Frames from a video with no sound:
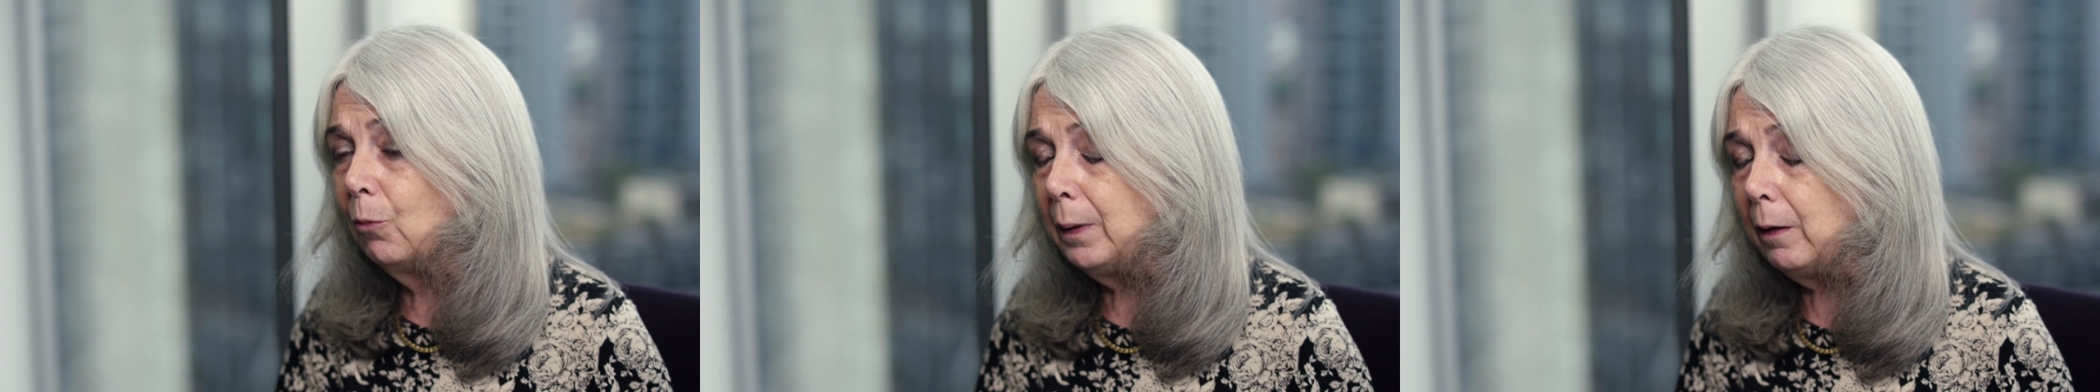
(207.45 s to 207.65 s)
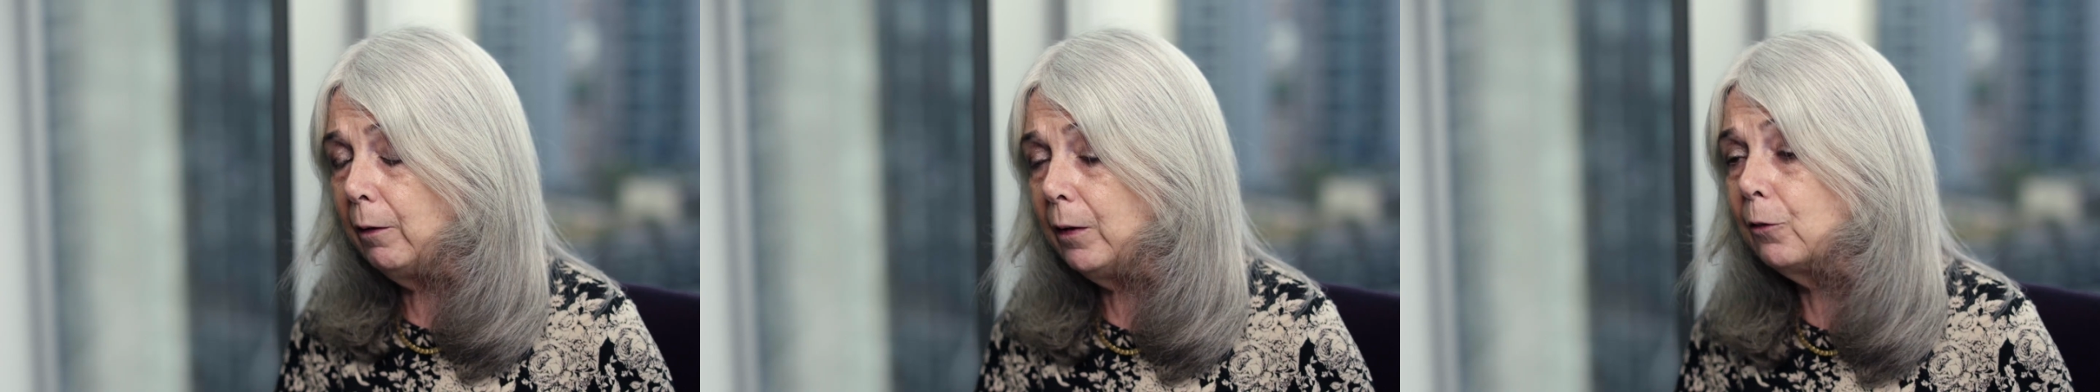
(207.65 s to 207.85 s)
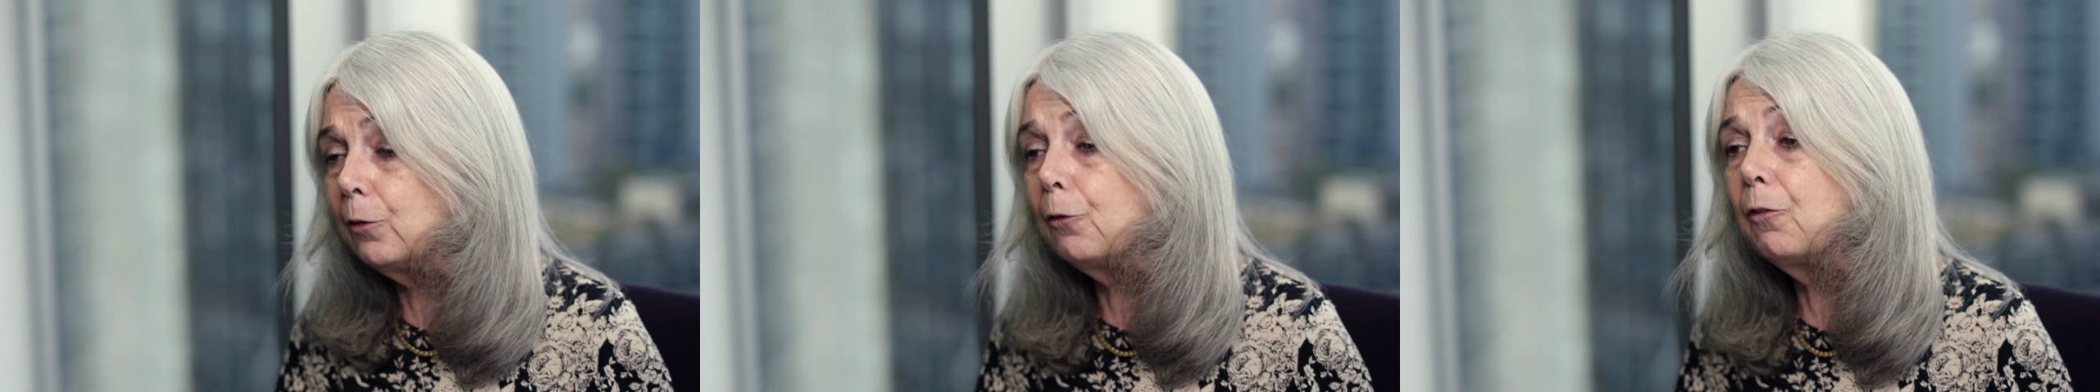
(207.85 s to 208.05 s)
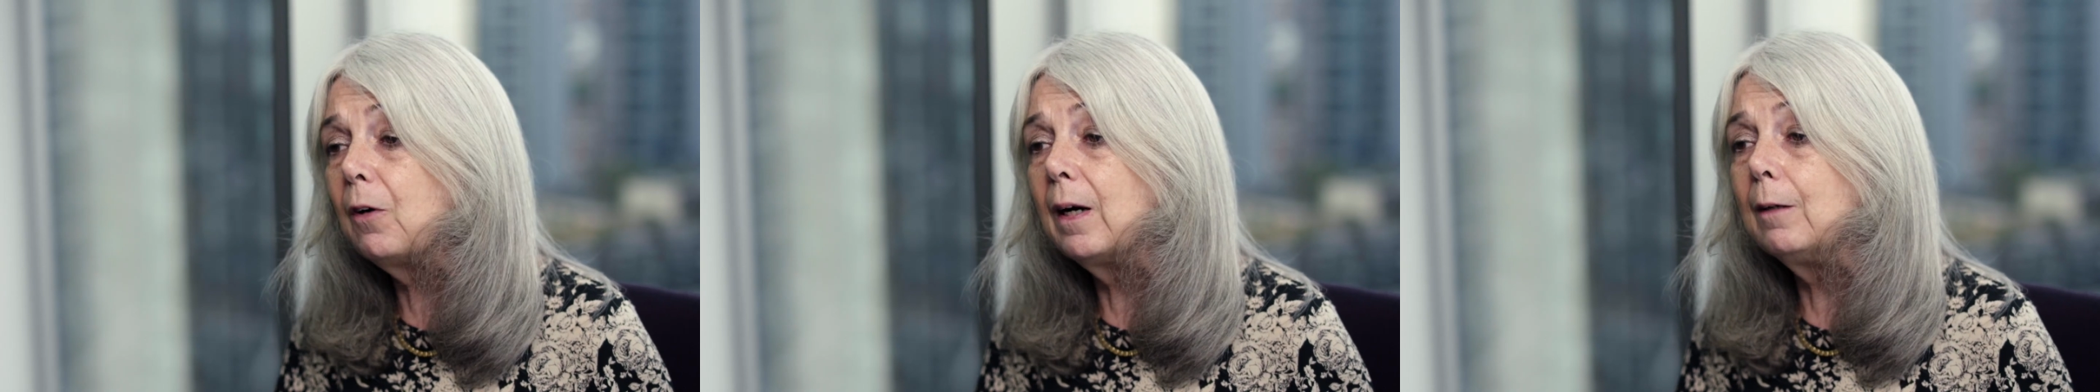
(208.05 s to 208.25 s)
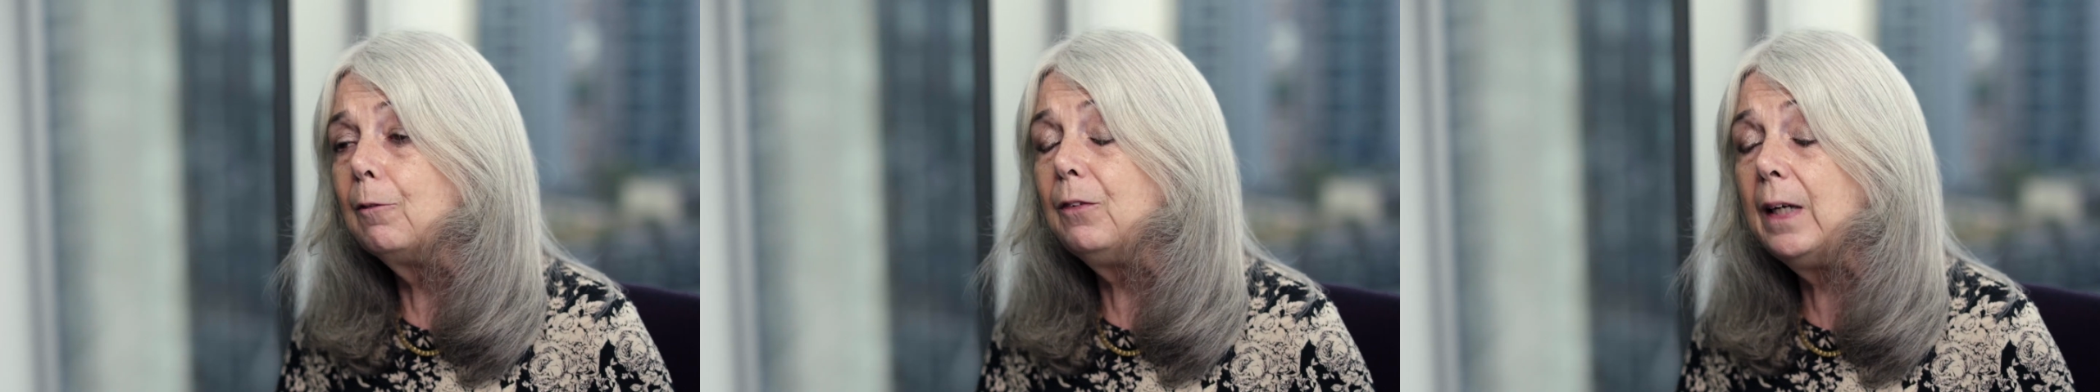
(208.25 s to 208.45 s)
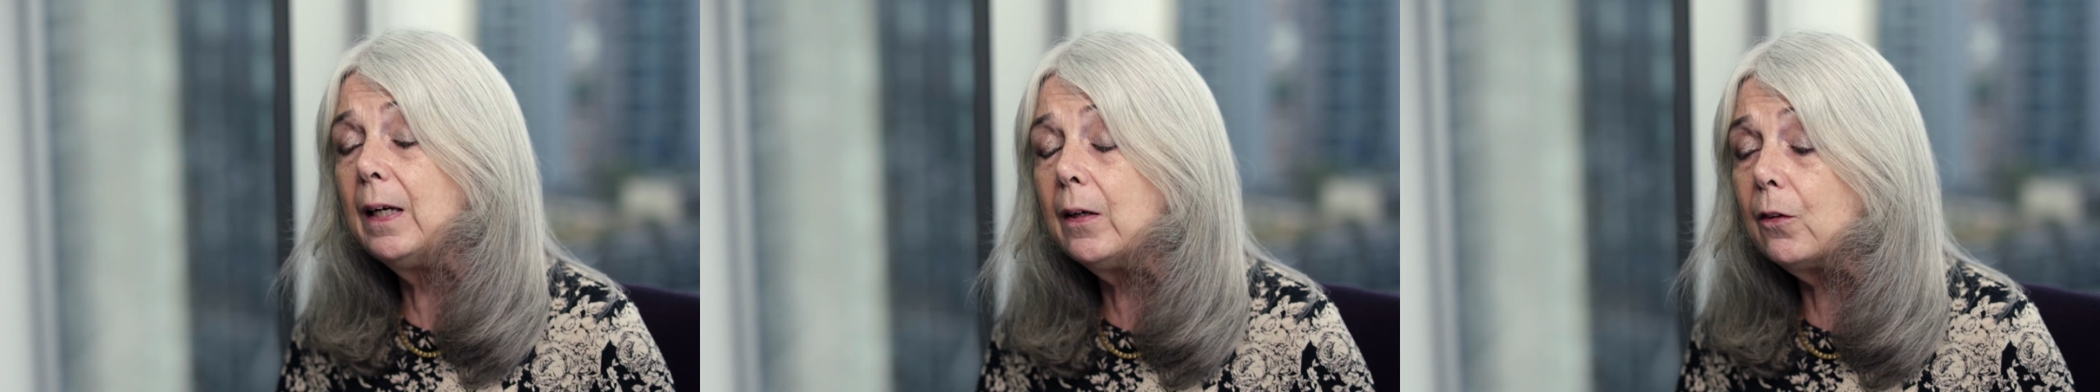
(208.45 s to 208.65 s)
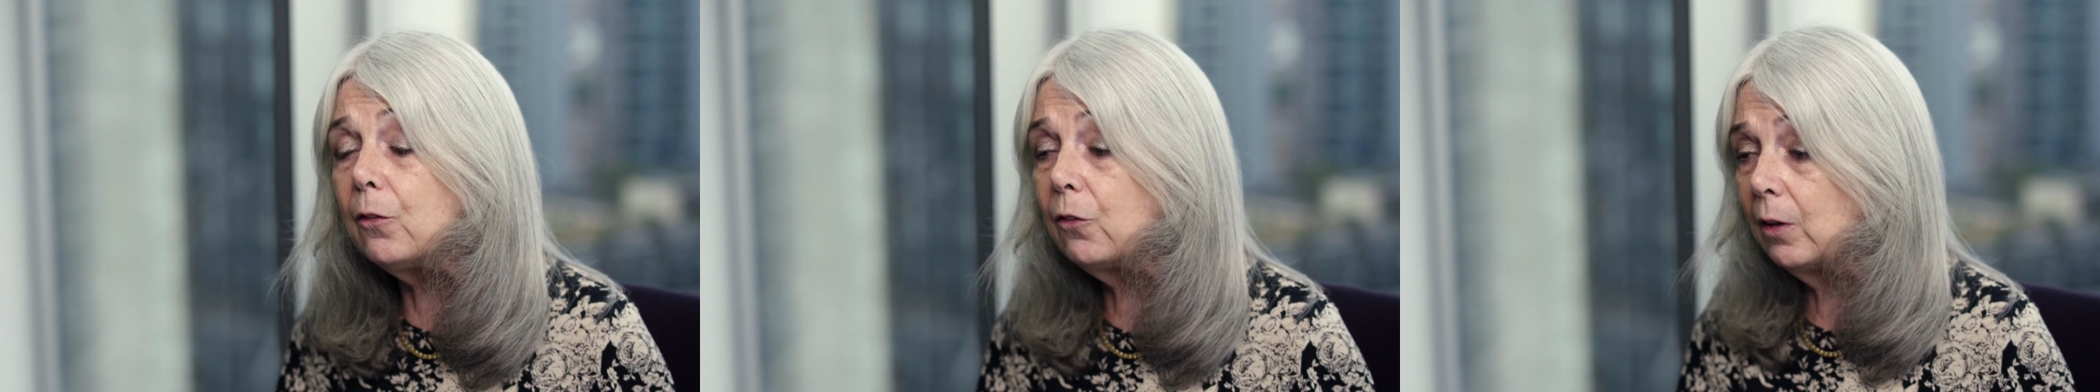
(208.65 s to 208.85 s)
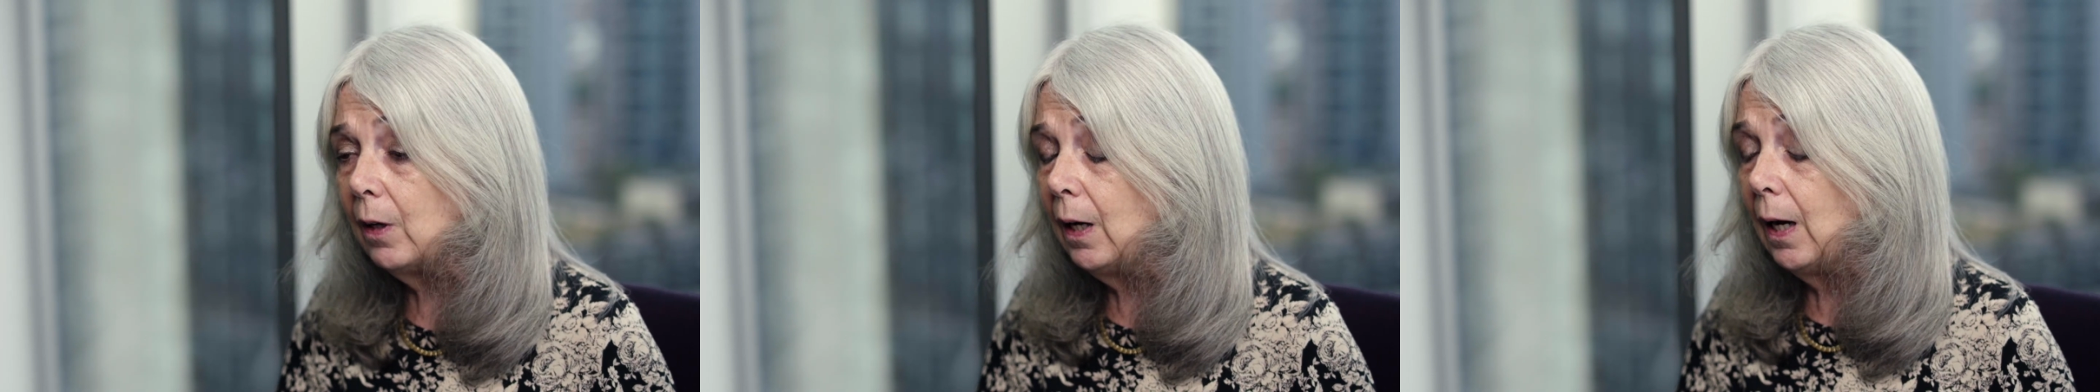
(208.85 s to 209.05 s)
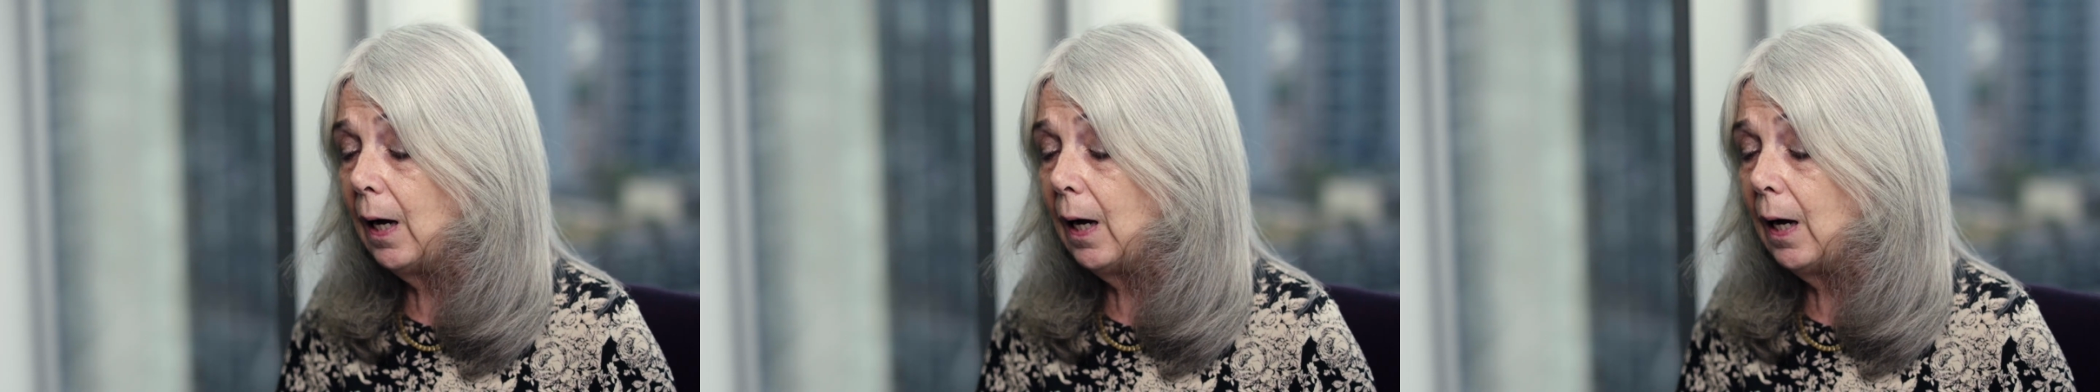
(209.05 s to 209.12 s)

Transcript: period of 5 years,